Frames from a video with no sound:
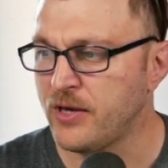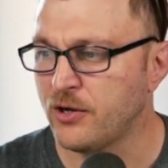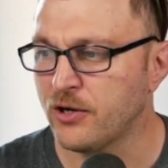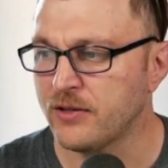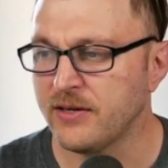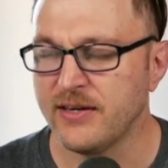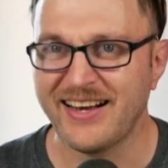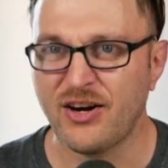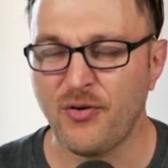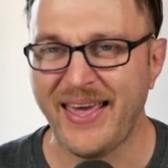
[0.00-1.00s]
could
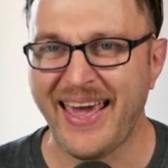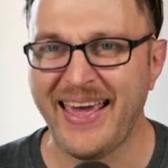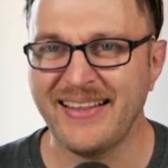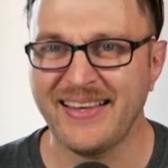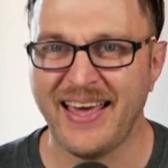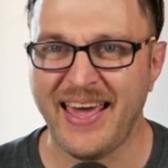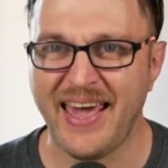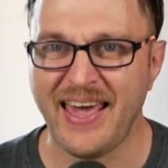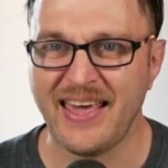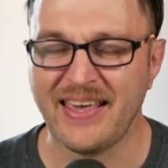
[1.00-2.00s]
create
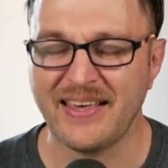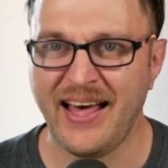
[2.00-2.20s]
a